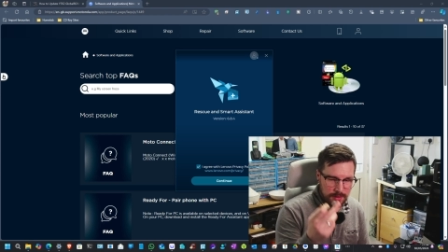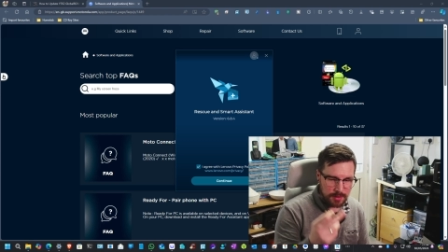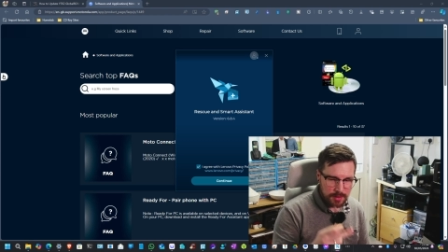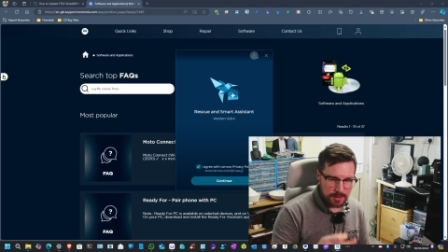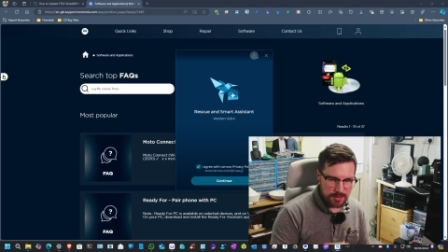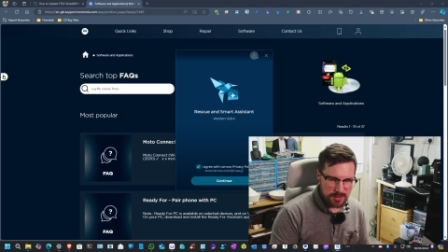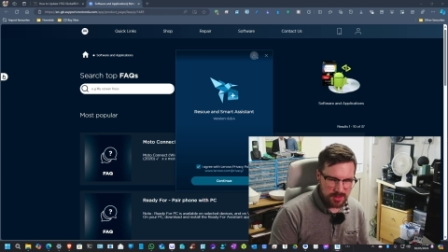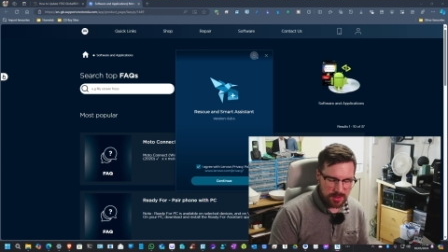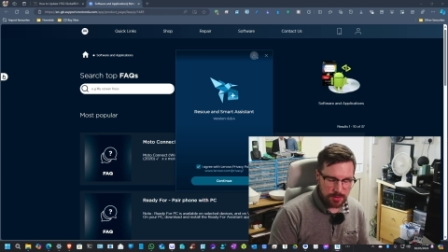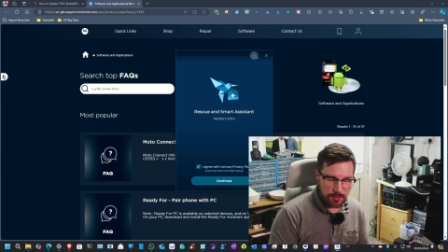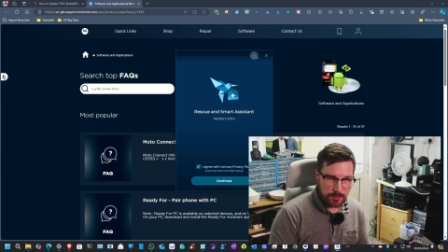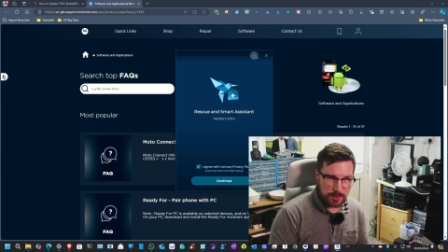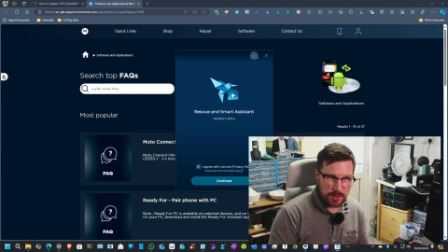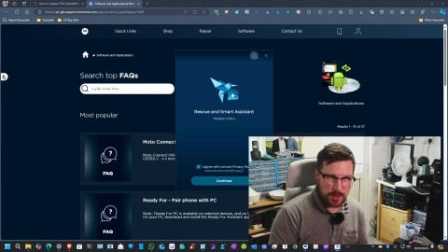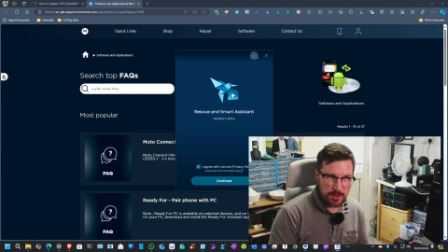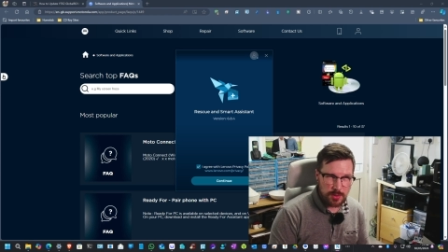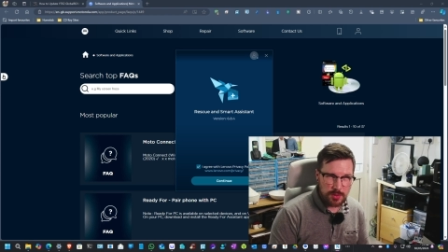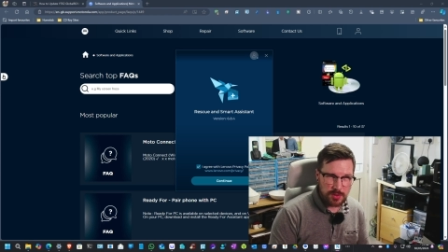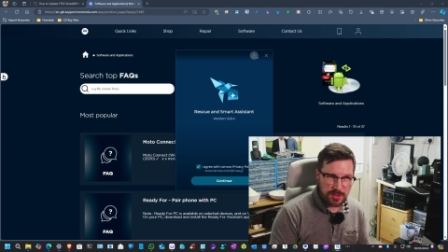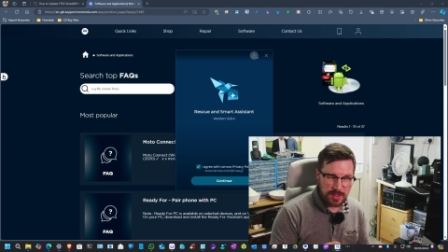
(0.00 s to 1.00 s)
So
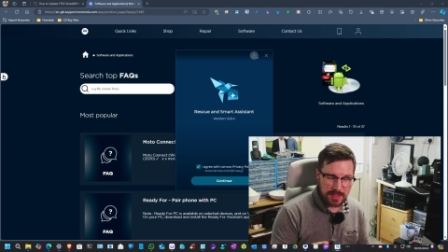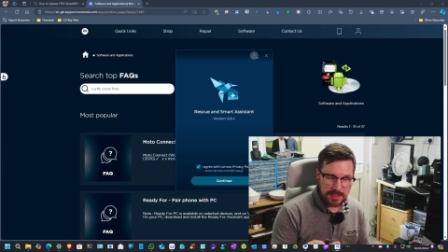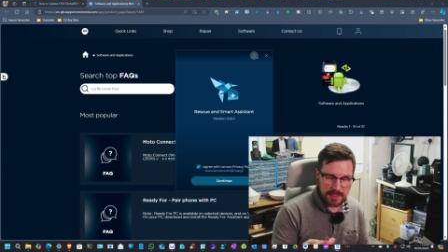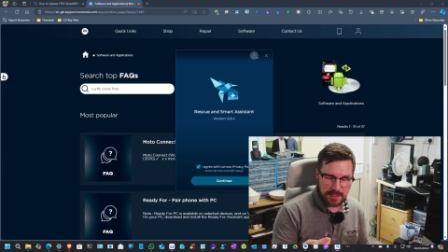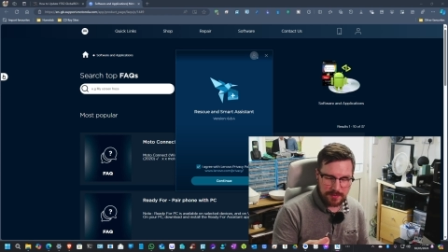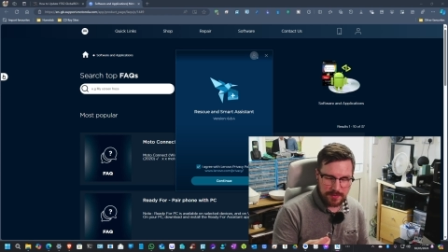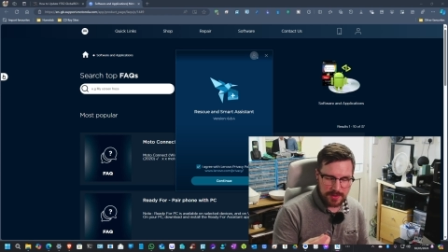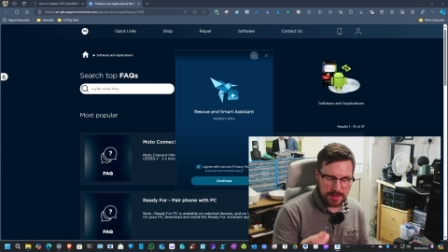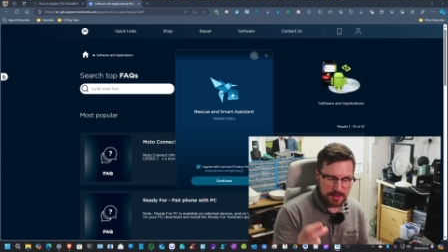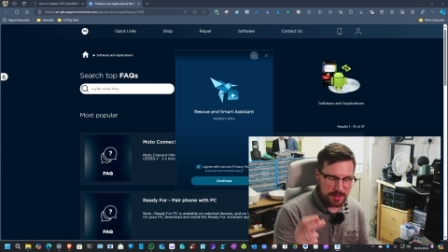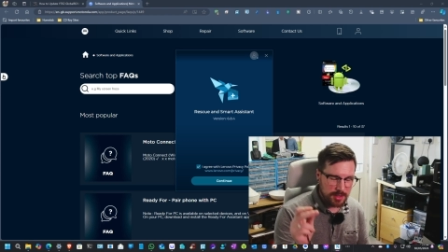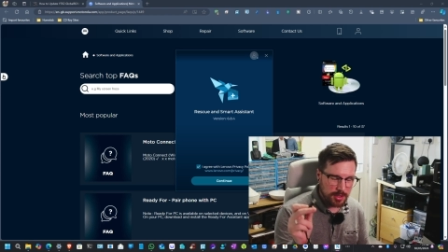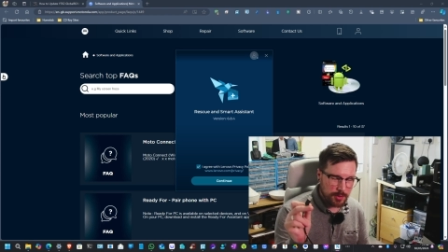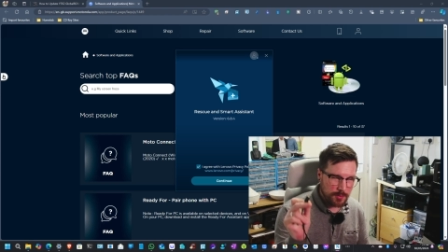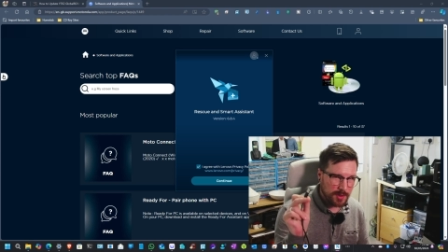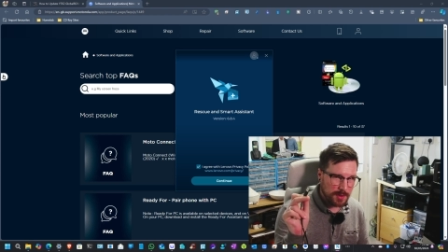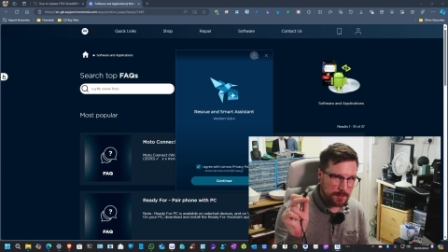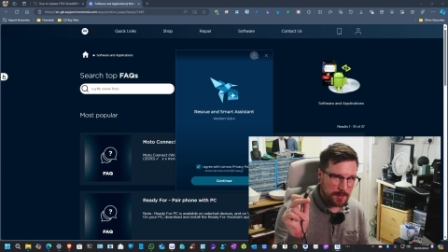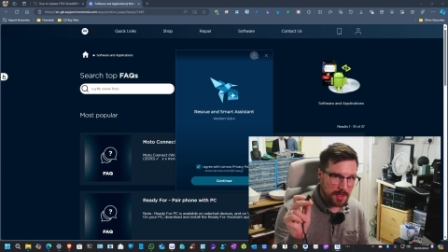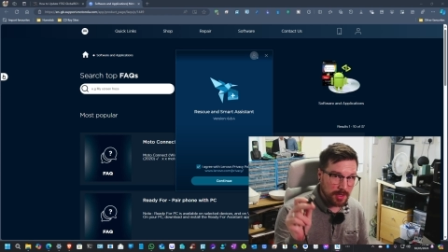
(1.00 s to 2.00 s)
usually if it's a
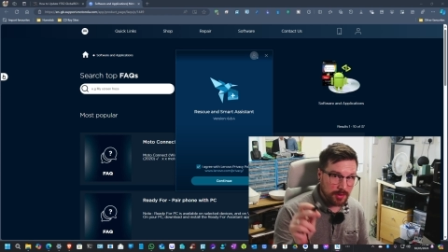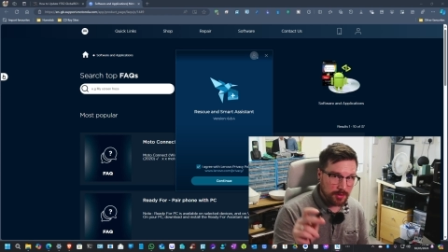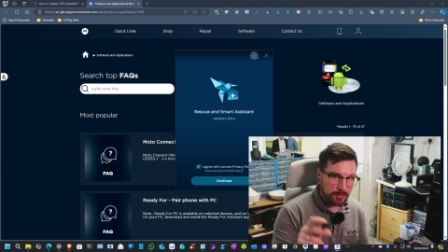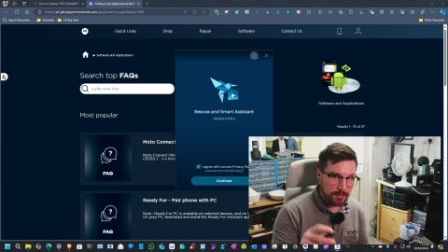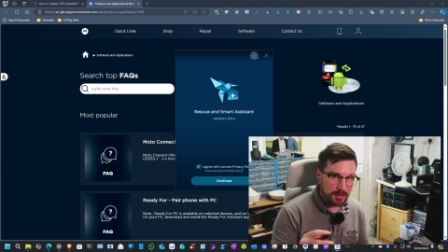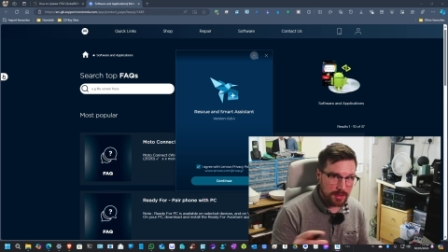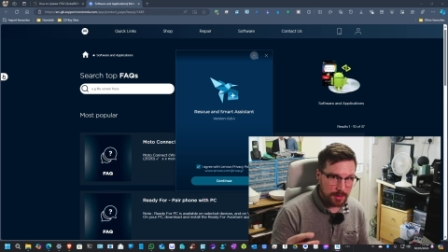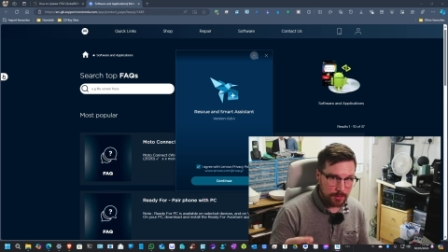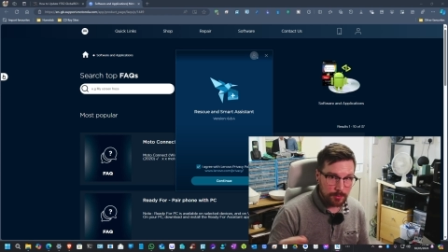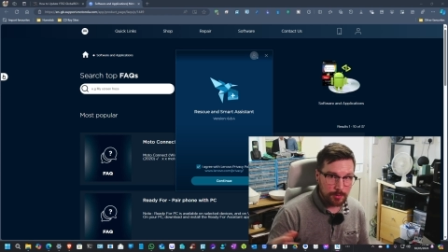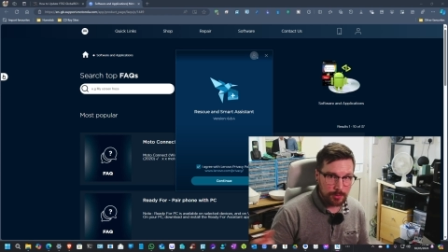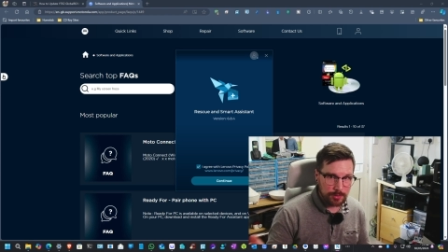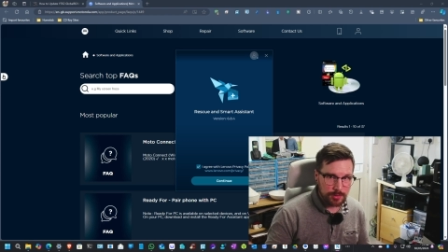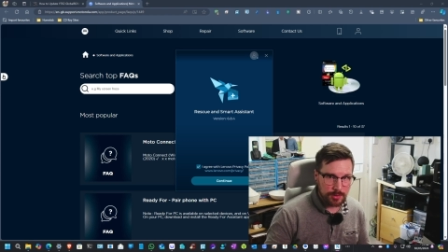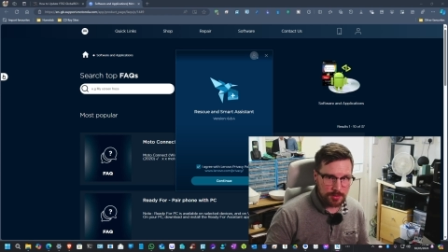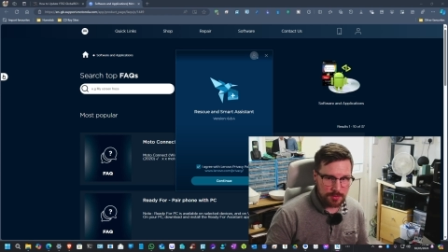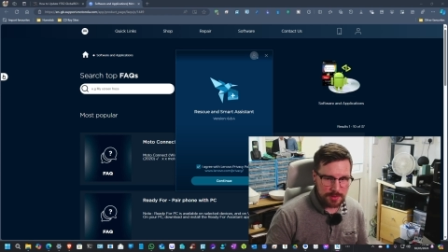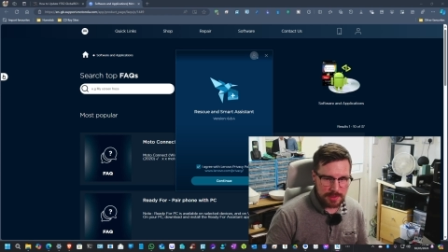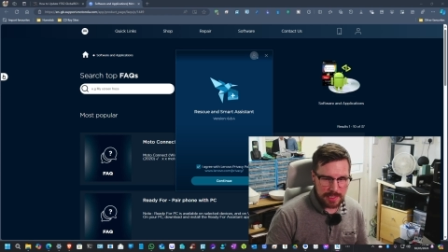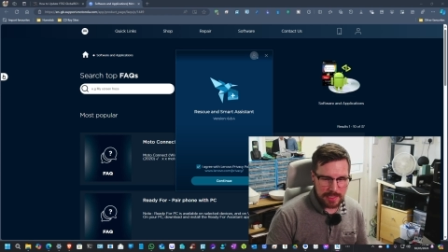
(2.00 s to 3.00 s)
USB 3, it will
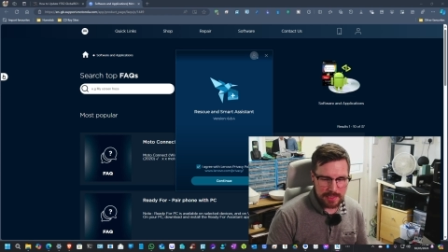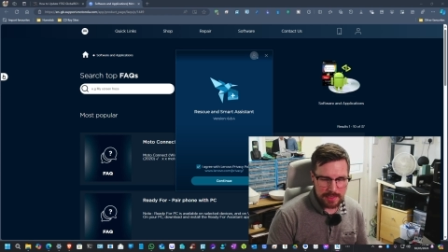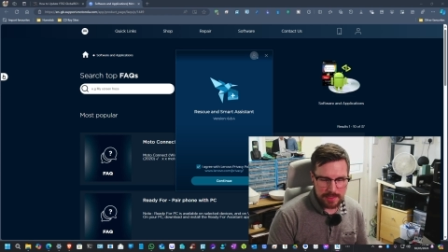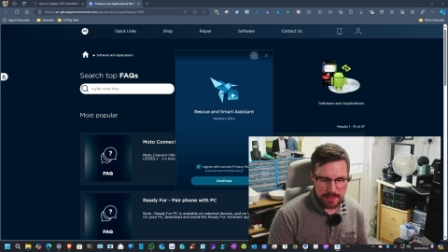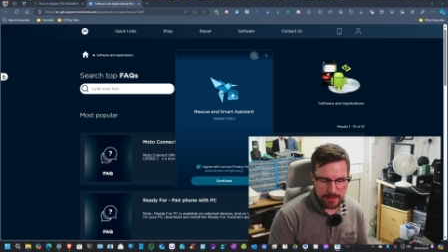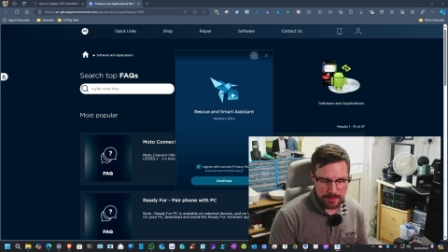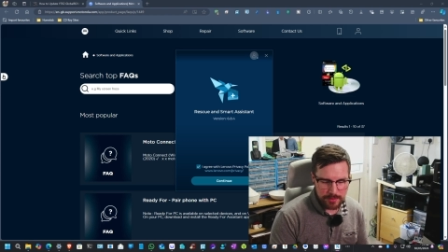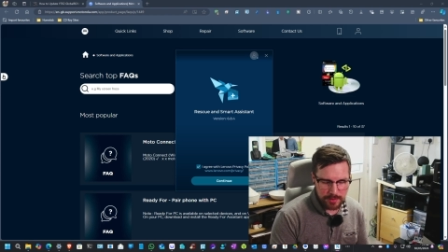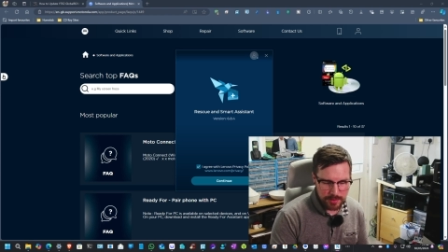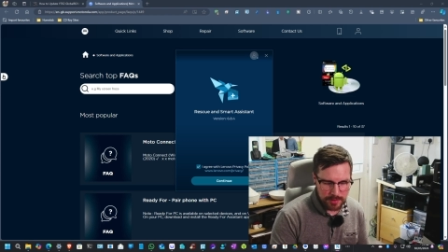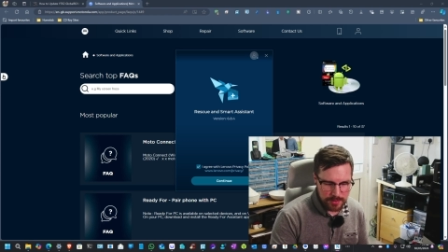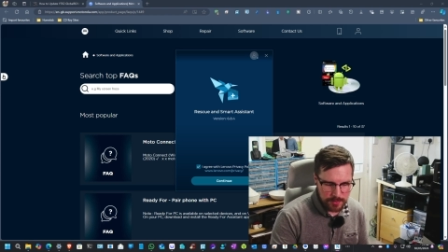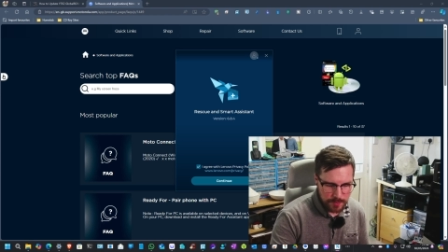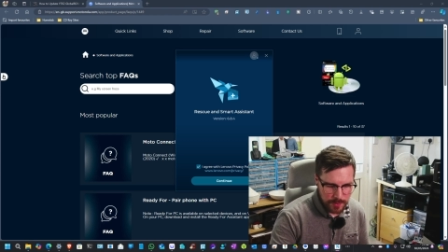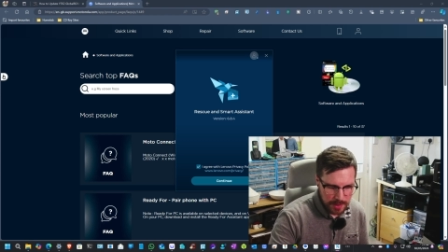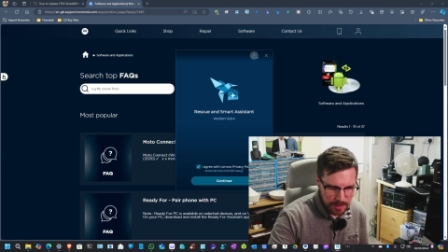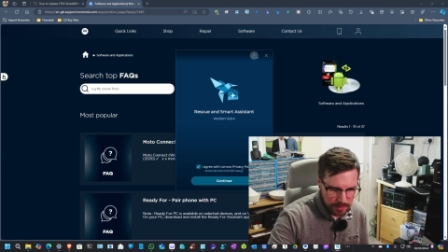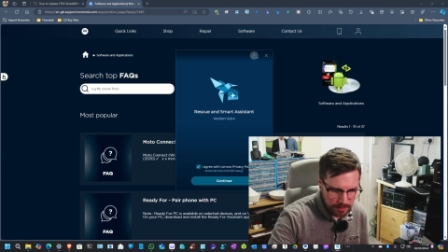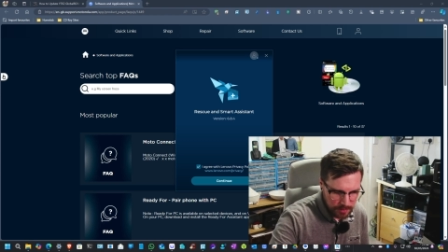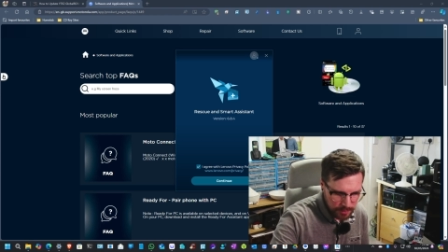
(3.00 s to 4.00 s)
do data as
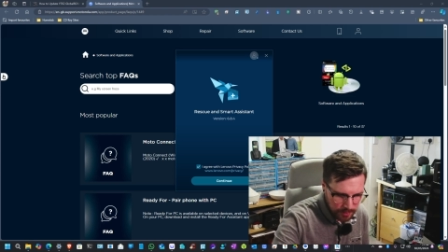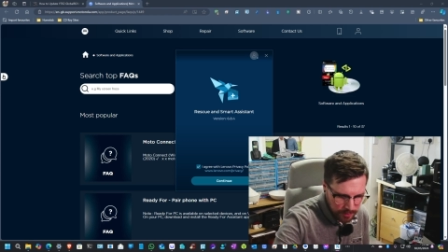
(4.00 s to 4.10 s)
well.